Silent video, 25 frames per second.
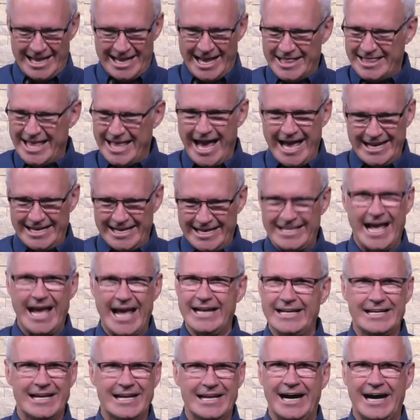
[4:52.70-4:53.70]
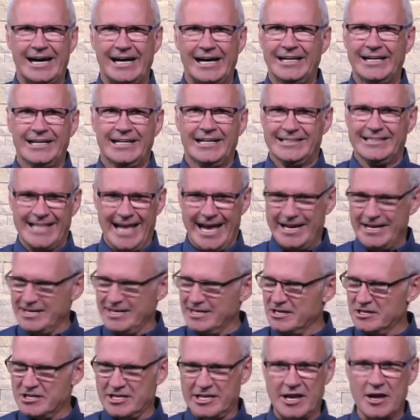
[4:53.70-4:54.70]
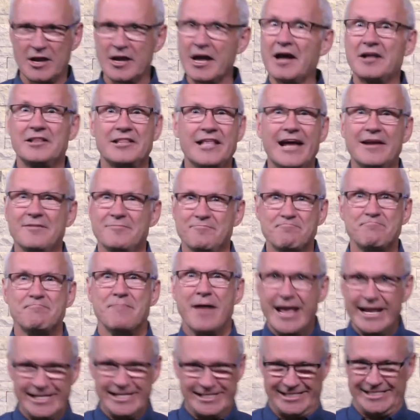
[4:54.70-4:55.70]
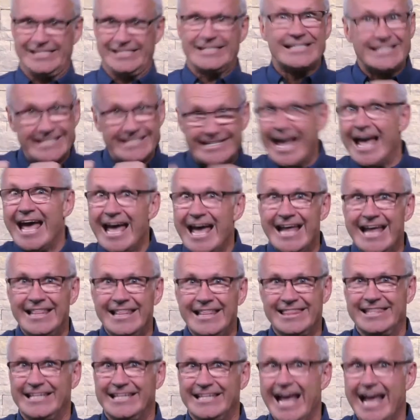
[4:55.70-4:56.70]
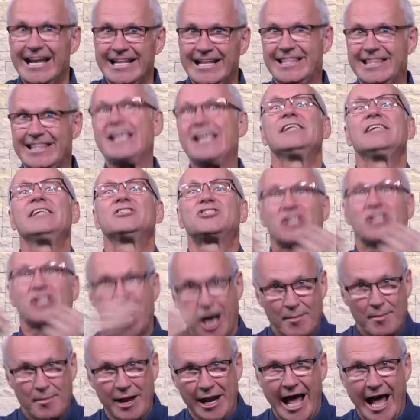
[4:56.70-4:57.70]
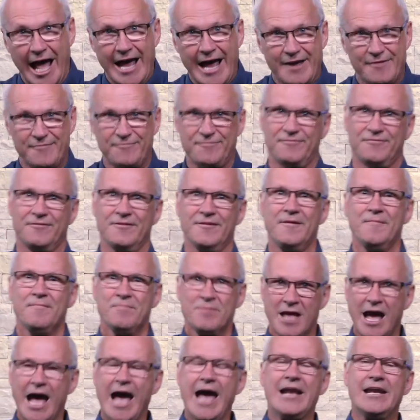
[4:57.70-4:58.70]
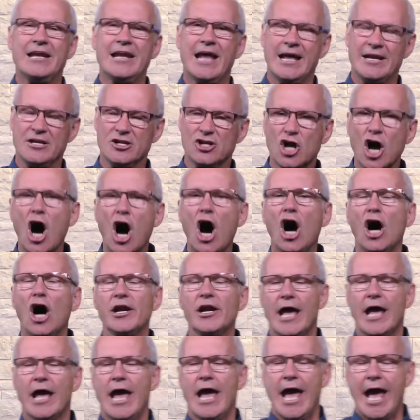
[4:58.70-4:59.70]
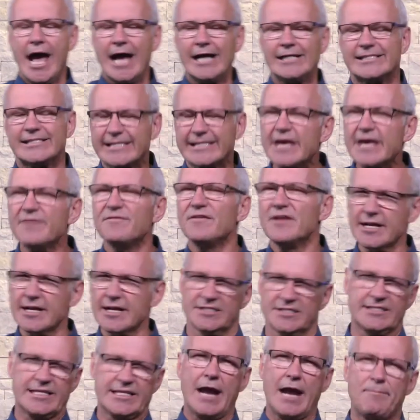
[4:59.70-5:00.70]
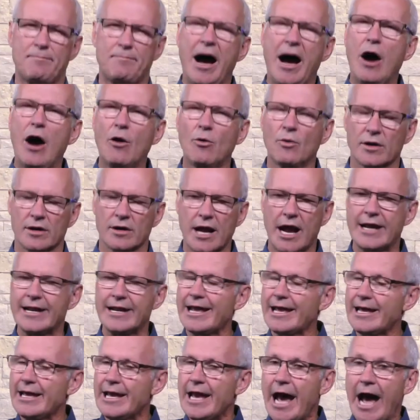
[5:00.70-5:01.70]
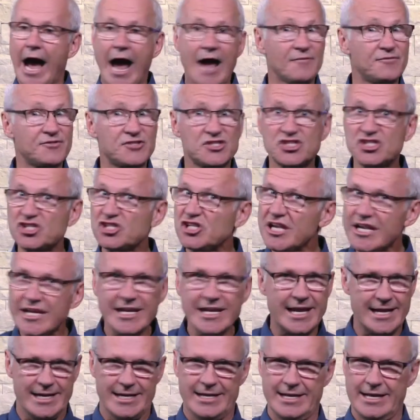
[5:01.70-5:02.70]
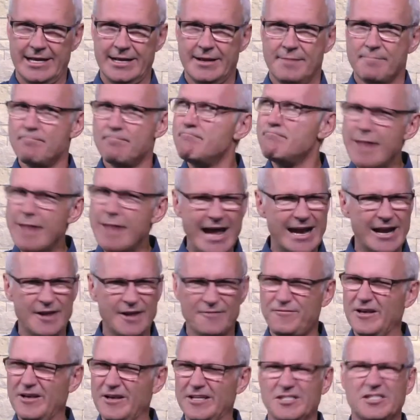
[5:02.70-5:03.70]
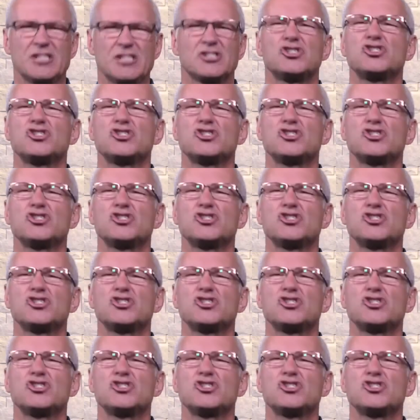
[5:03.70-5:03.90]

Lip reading: that makes dead things come alive. And God has given us that power. I've seen it manifested